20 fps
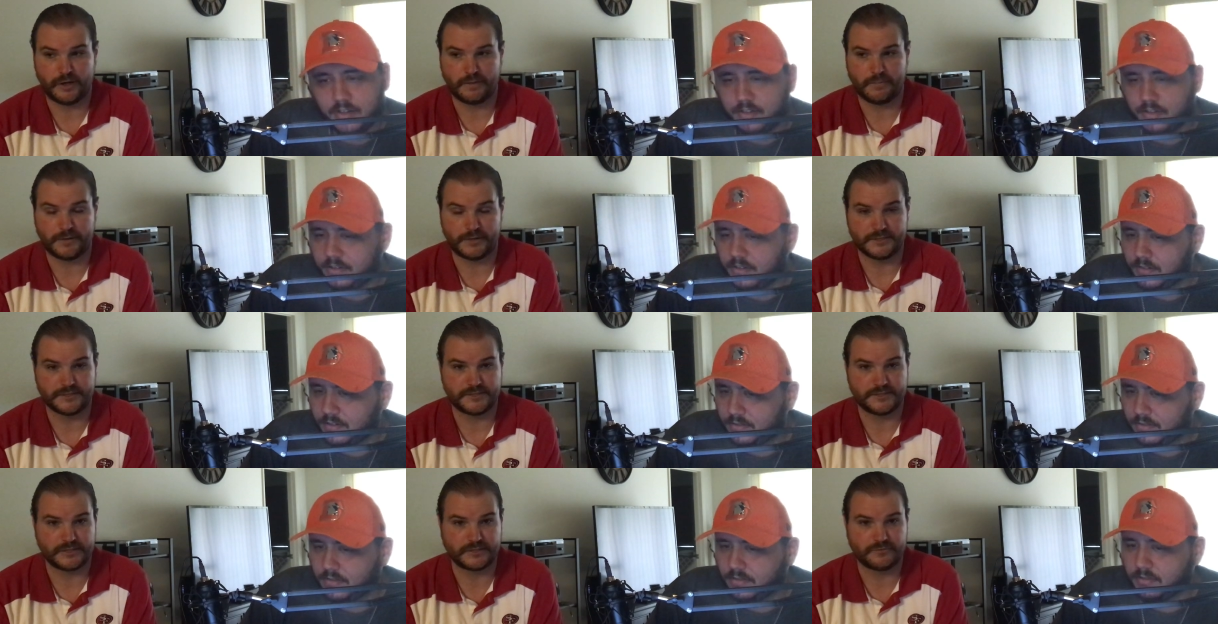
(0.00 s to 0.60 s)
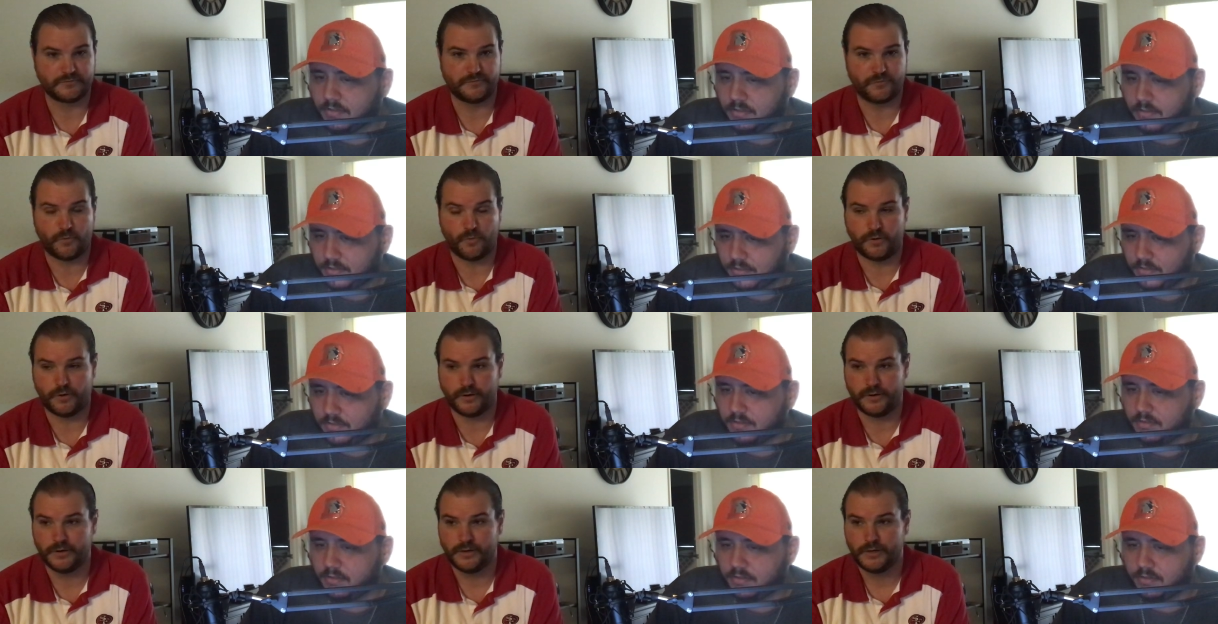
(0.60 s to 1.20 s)
Speaker 1: talk about a six
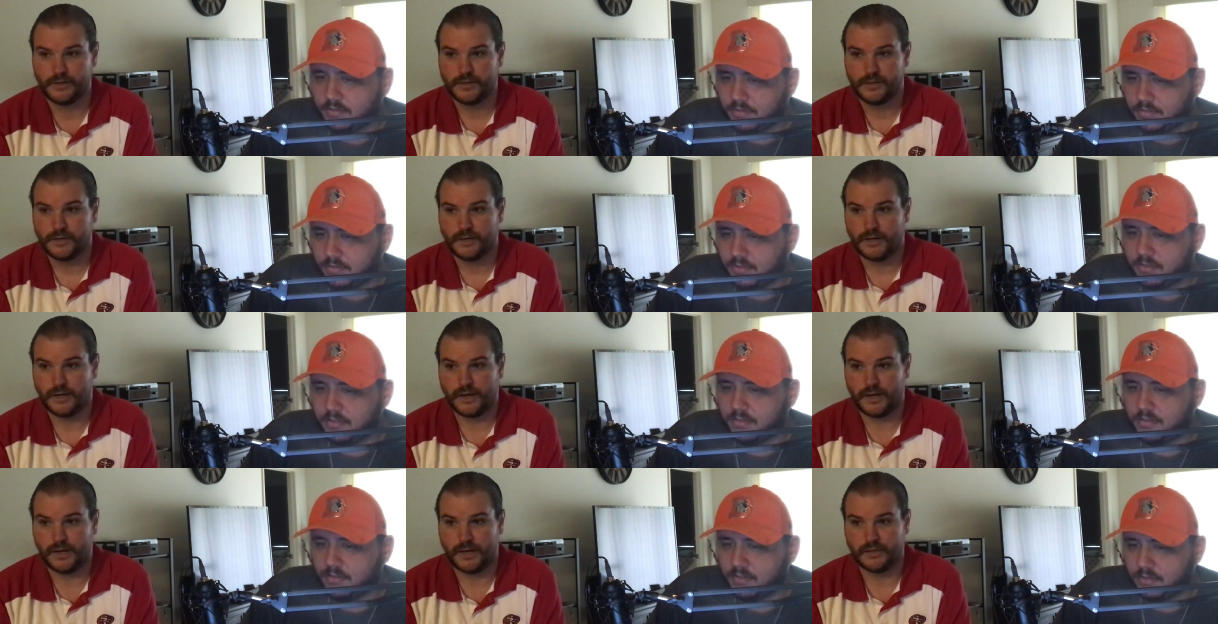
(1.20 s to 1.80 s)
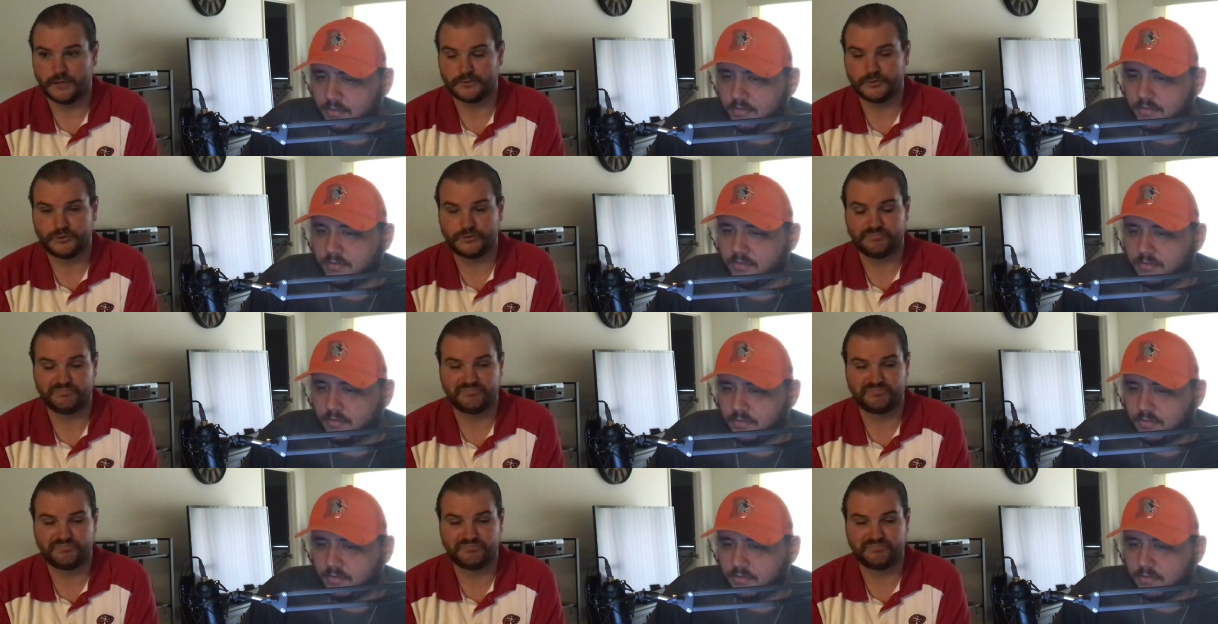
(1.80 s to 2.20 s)
four. Uh,